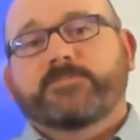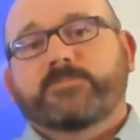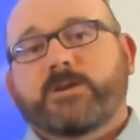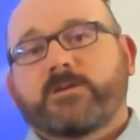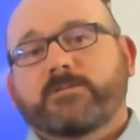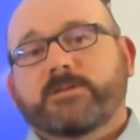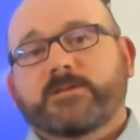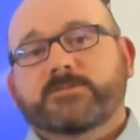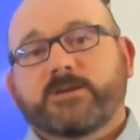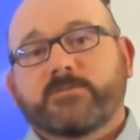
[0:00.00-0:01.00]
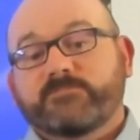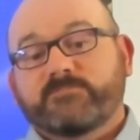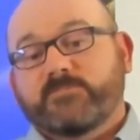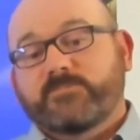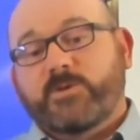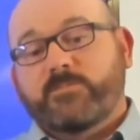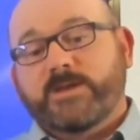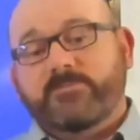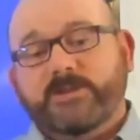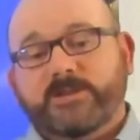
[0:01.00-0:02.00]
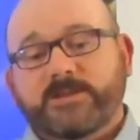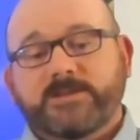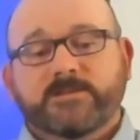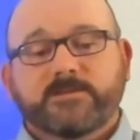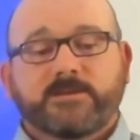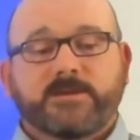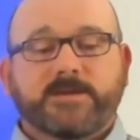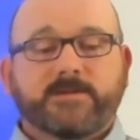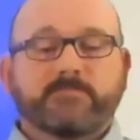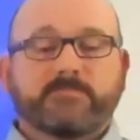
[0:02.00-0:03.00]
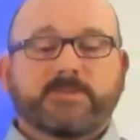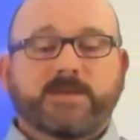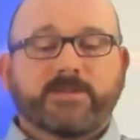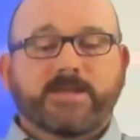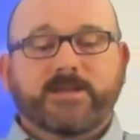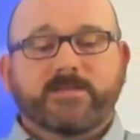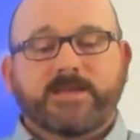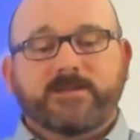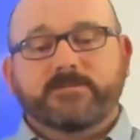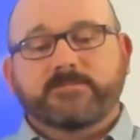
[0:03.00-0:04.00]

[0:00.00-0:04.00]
So yeah, so from that really, coming out of that,